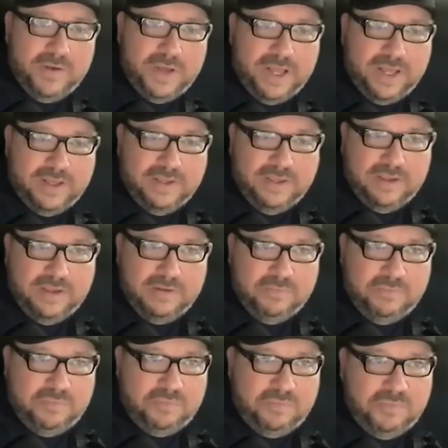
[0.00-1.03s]
Well,
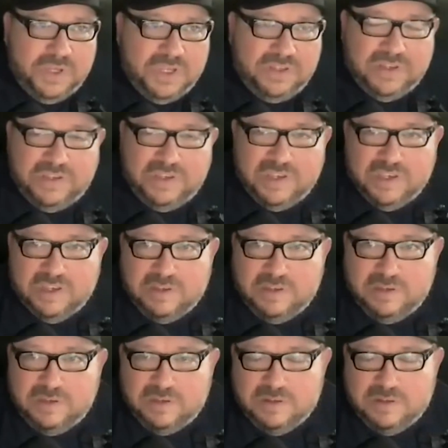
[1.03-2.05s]

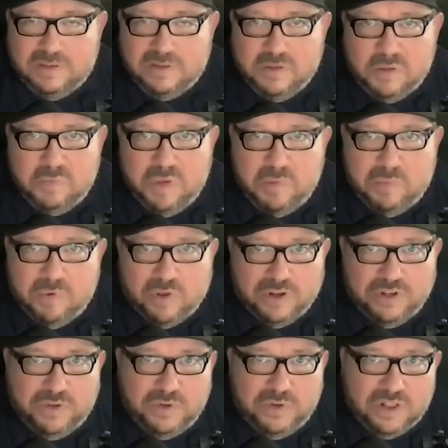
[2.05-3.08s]
businesses and people are
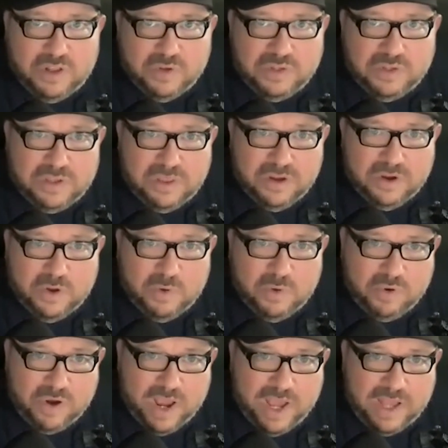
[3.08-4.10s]
too close to their own
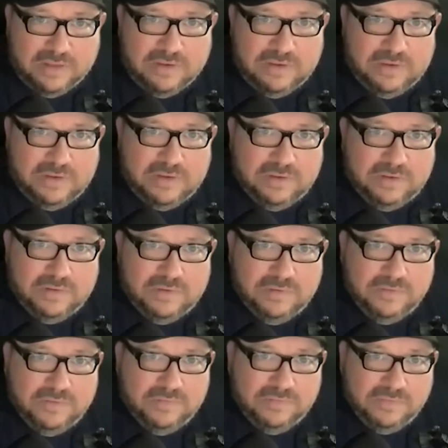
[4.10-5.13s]
brands.
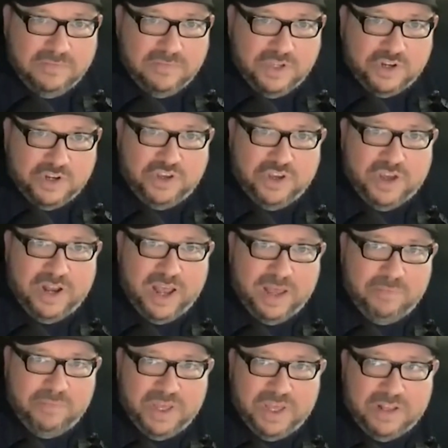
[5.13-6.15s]
You're good
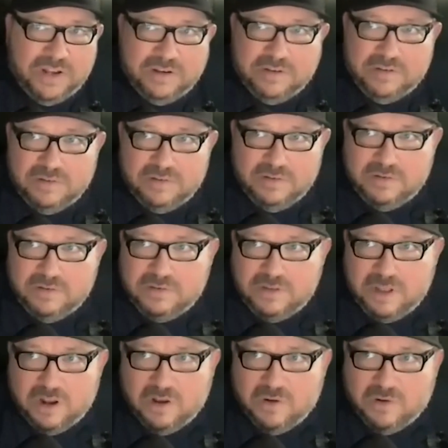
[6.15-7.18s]
at being,
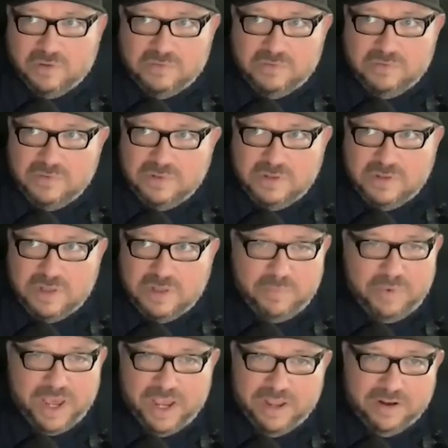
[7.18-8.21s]
you know, a
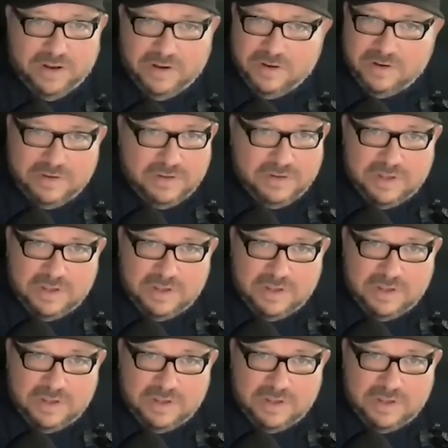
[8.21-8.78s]
painter.